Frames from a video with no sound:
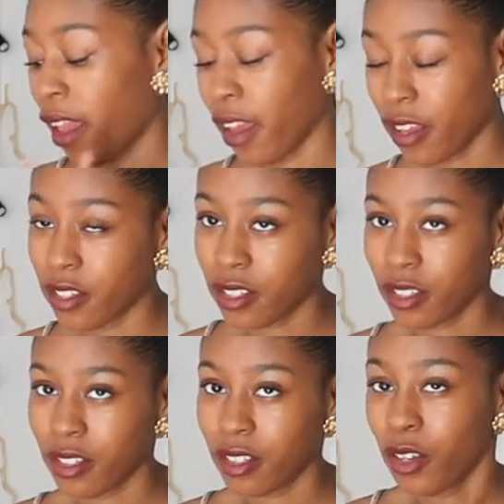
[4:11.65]
and
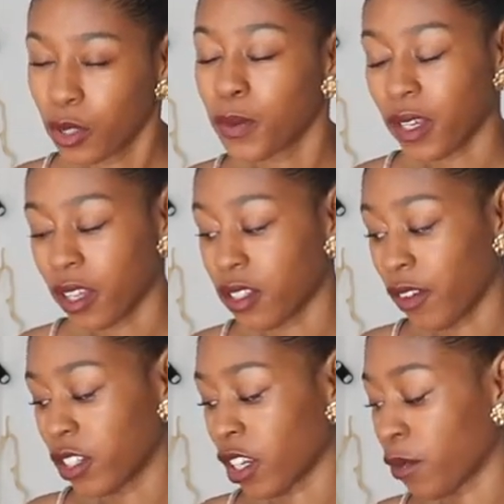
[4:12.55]
it was because
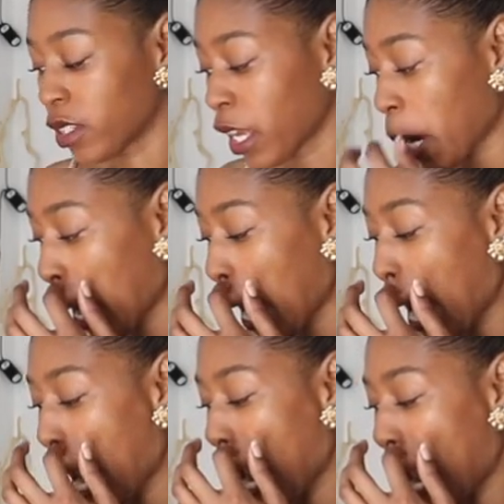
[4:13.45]
Vanjane's there
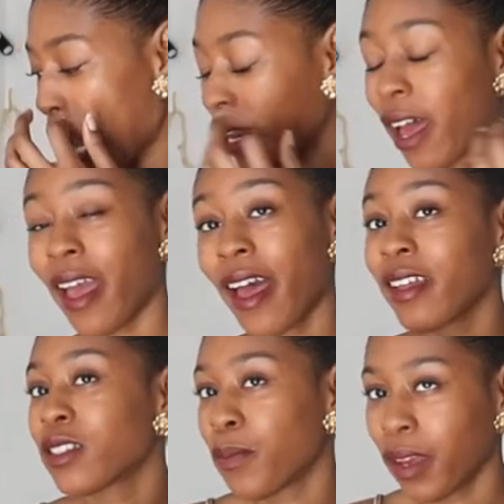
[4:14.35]
and I
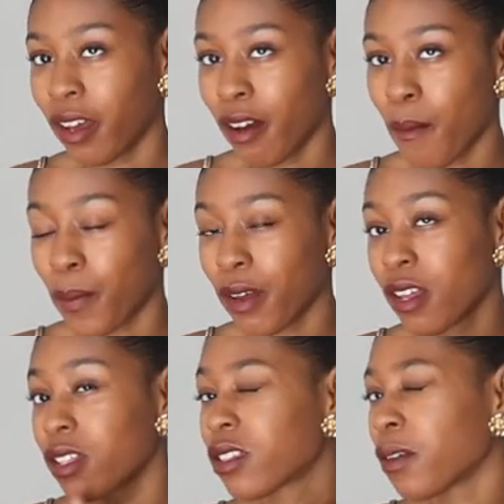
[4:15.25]
had to pick up
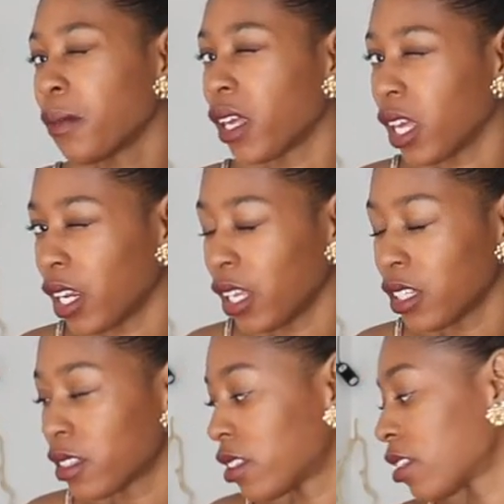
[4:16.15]
some
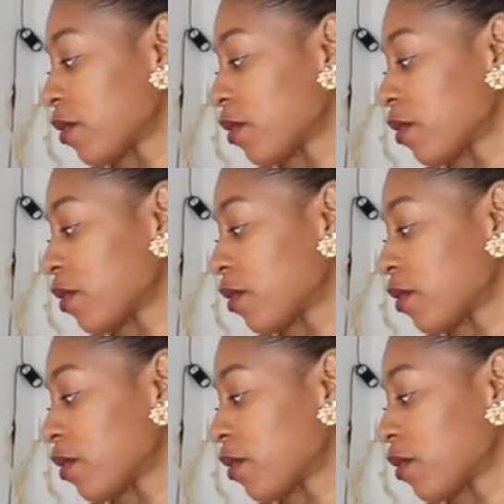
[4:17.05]
goodies.